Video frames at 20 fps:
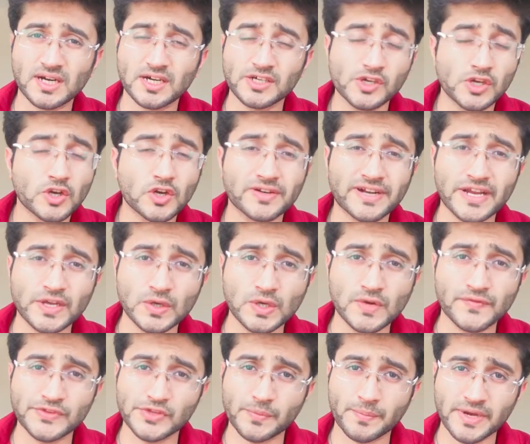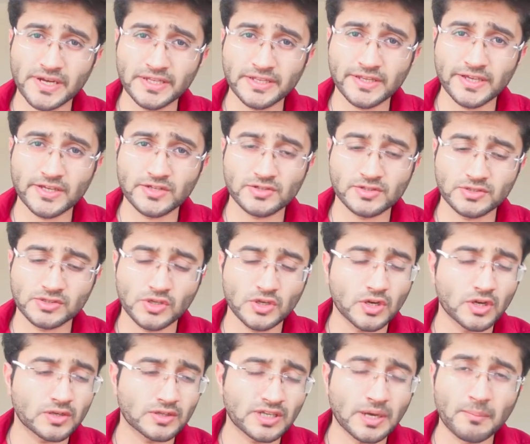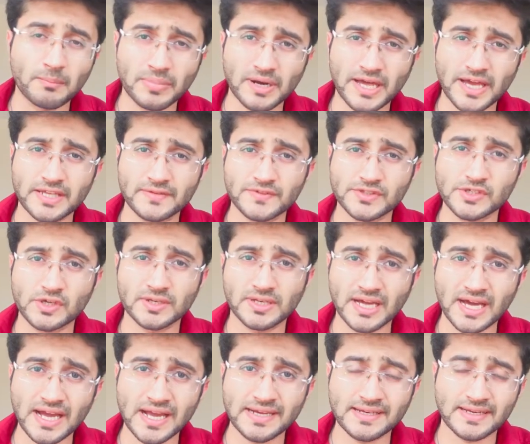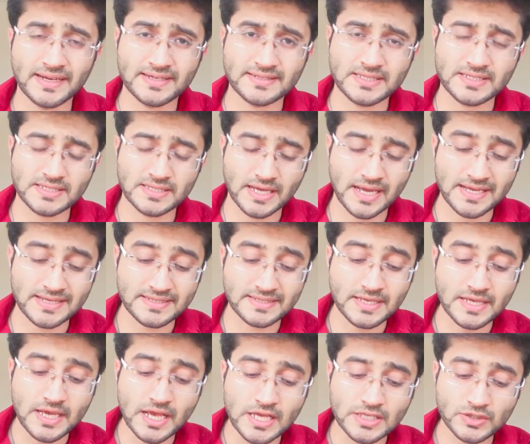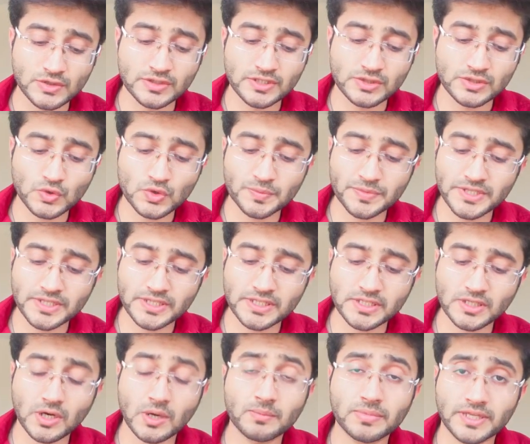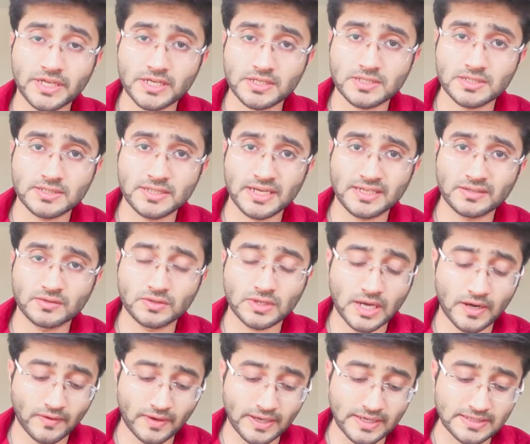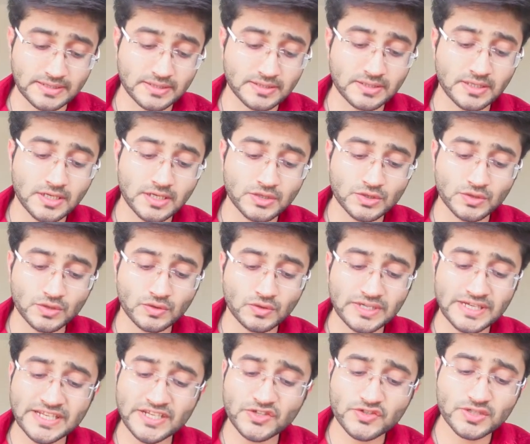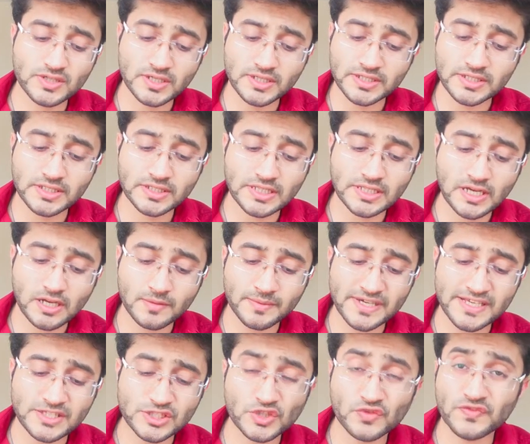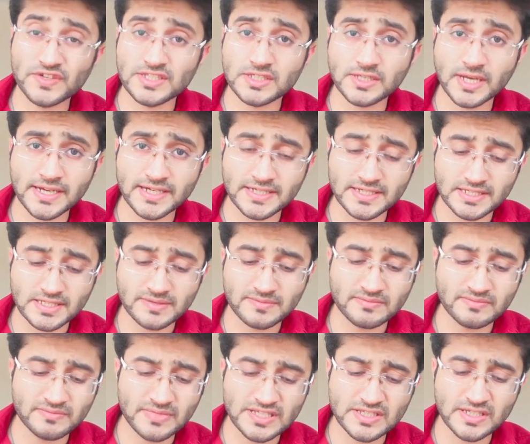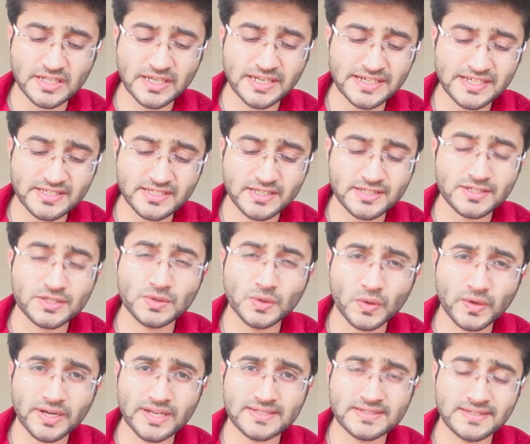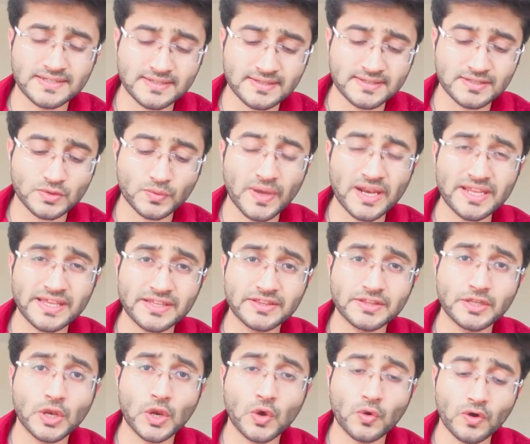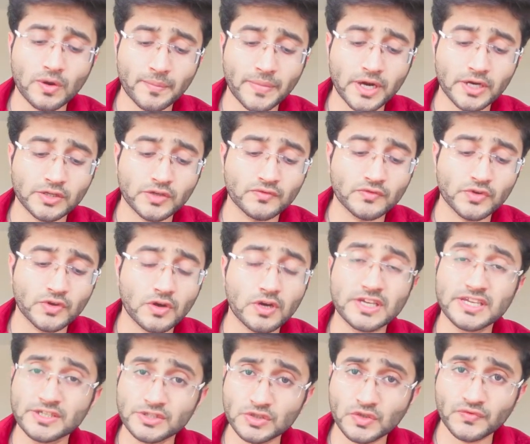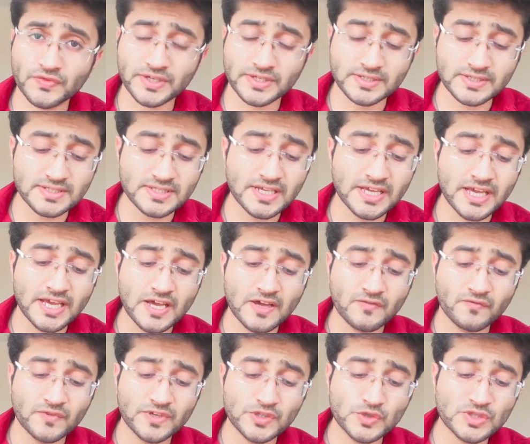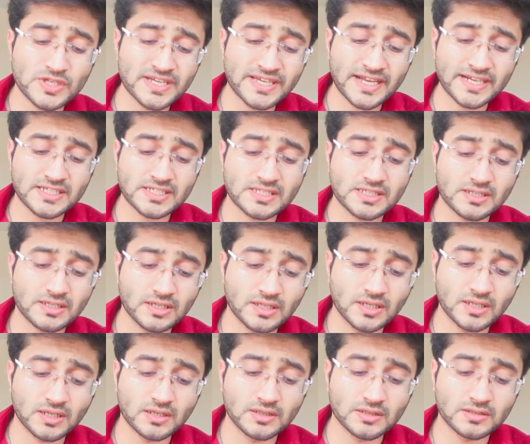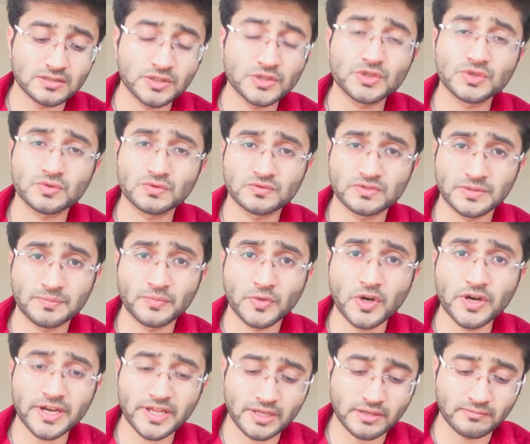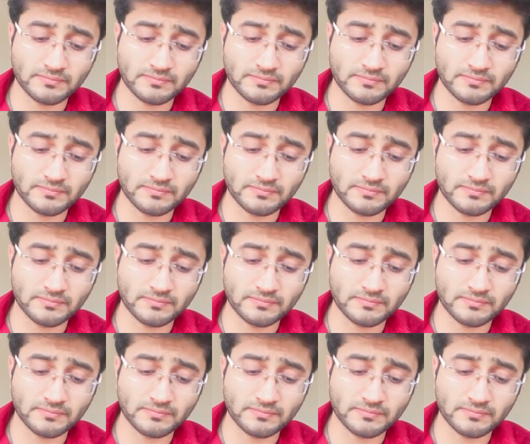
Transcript: not regular with your medication, you're not compliant with your diet and exercise. So this could be the complications that could arise. So initially there will be esophagitis. Basically, it is a soreness and swelling in the lower part of your esophagus. It usually gets due to the burning